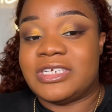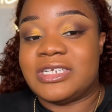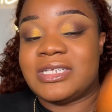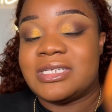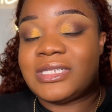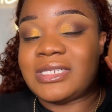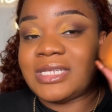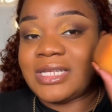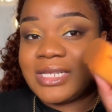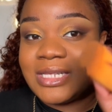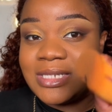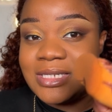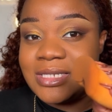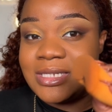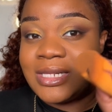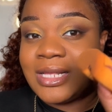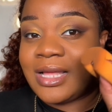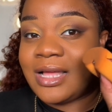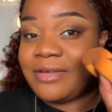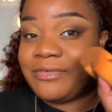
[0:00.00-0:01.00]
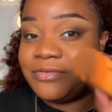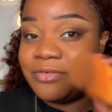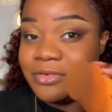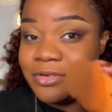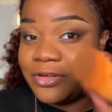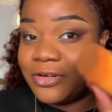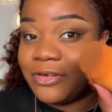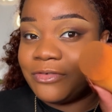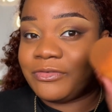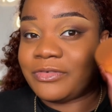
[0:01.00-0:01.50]
This is a full
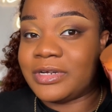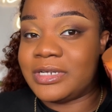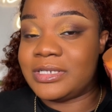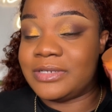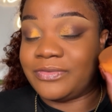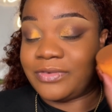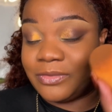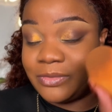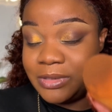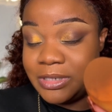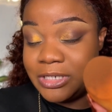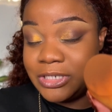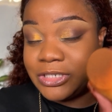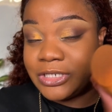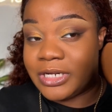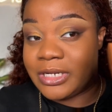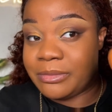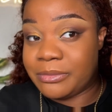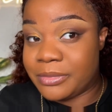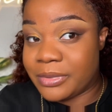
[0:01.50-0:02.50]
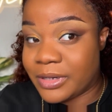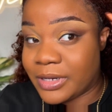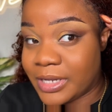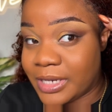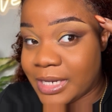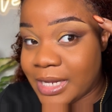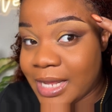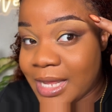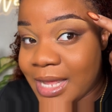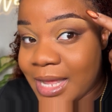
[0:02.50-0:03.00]
coverage foundation,
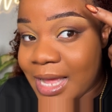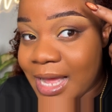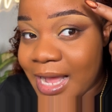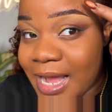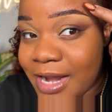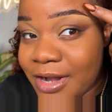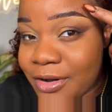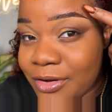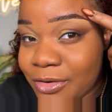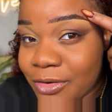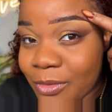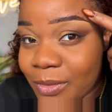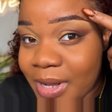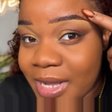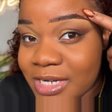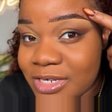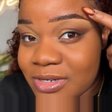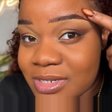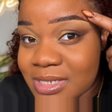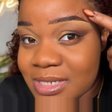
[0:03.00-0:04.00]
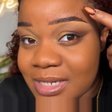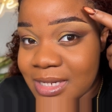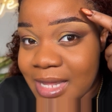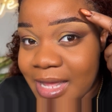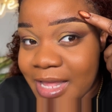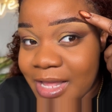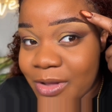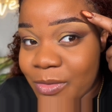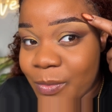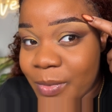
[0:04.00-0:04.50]
but I don't know, I just
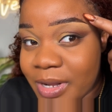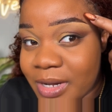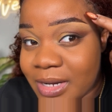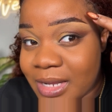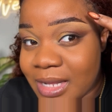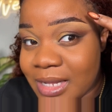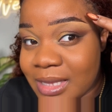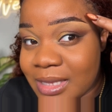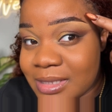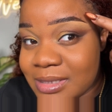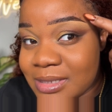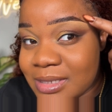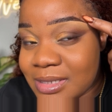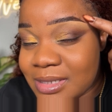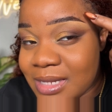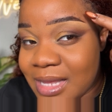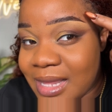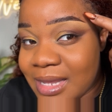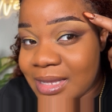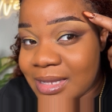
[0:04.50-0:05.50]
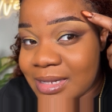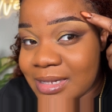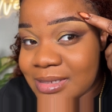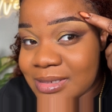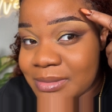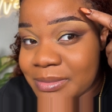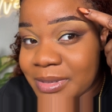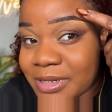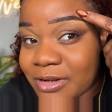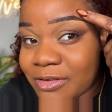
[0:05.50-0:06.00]
like when a
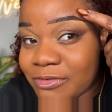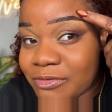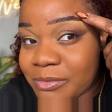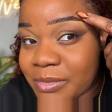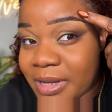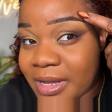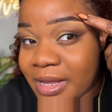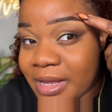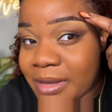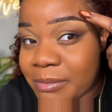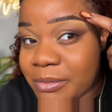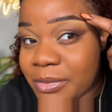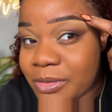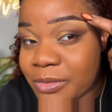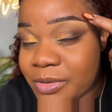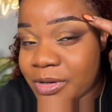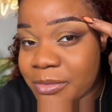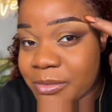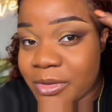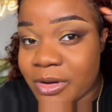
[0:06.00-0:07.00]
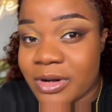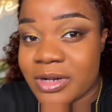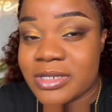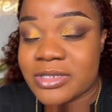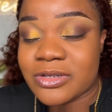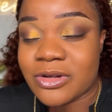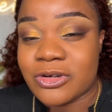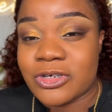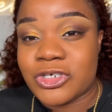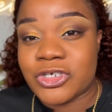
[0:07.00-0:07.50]
little bit of my beauty
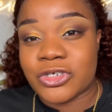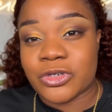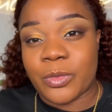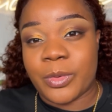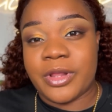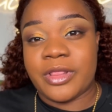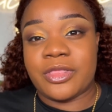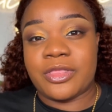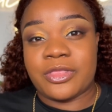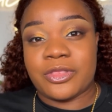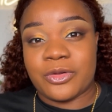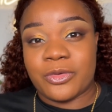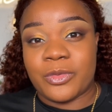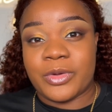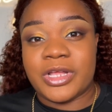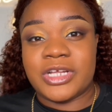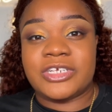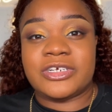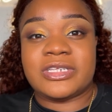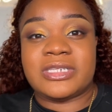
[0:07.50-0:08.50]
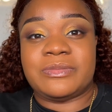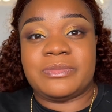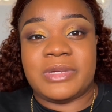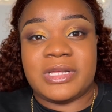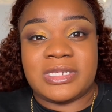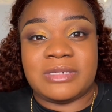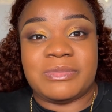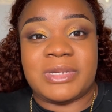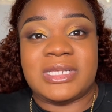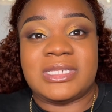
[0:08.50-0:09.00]
marks are showing through. It just
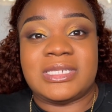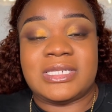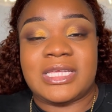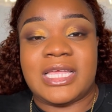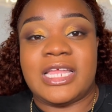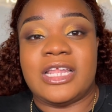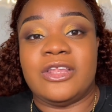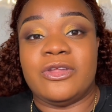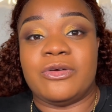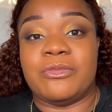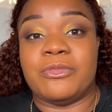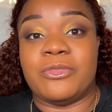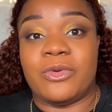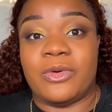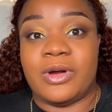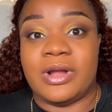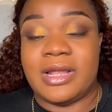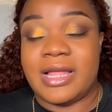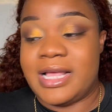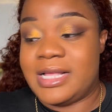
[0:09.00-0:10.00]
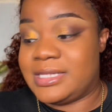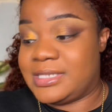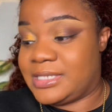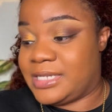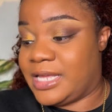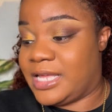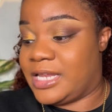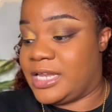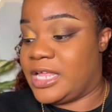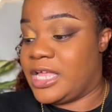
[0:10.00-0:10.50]
makes my skin look more like
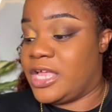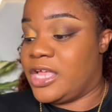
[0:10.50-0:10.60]
skin.